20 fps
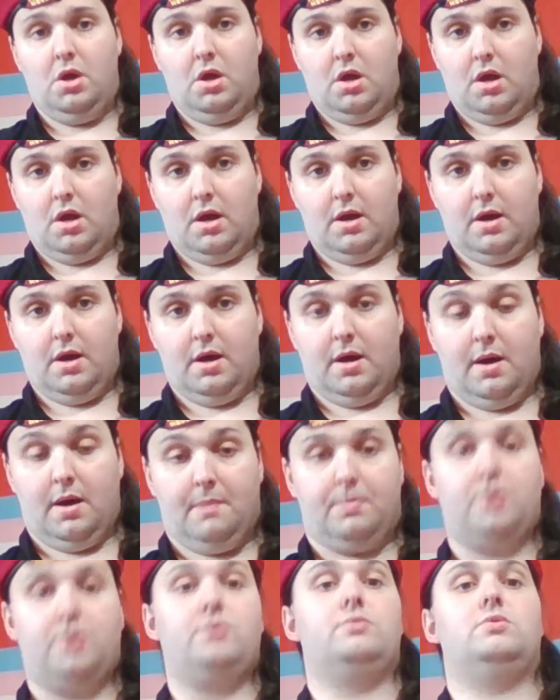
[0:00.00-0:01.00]
uh,
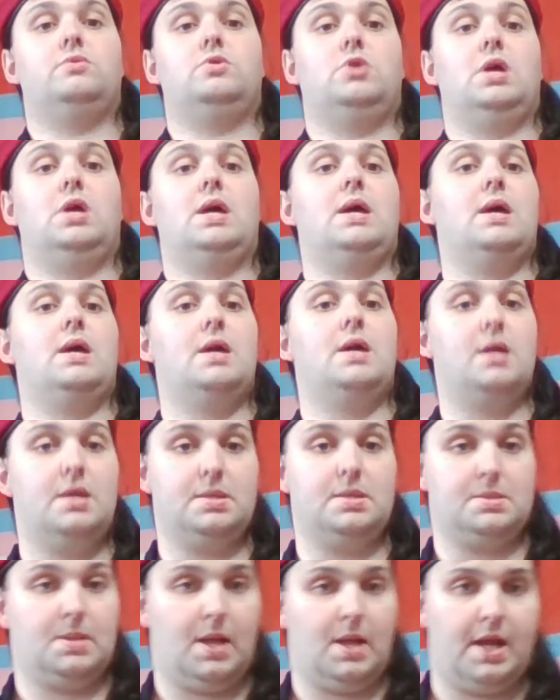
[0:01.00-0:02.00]
Putin is
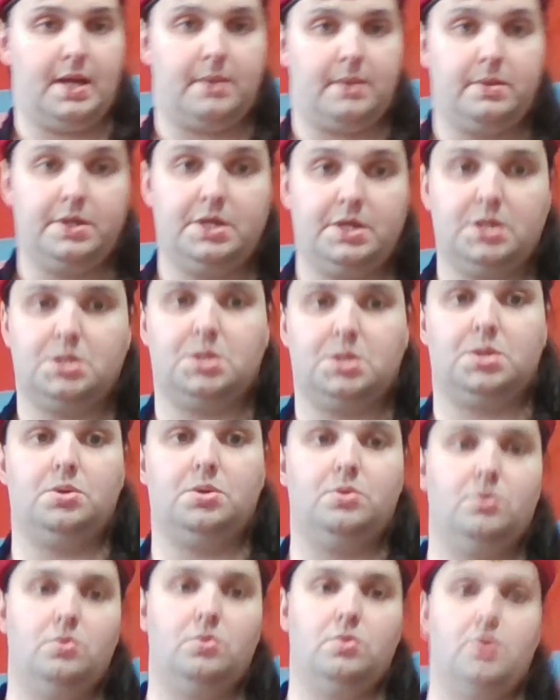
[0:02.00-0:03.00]
likely to
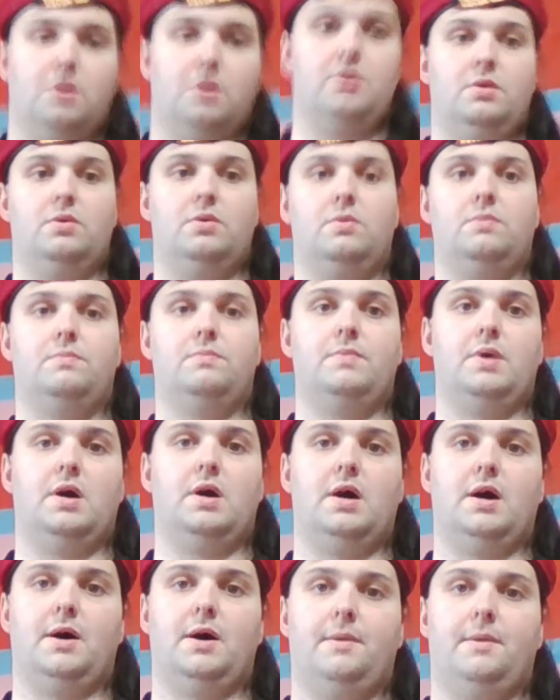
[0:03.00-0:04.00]

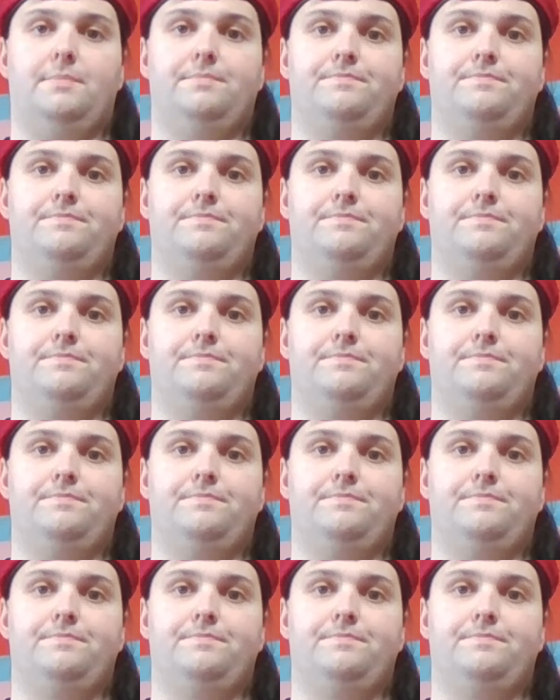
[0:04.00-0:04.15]
um,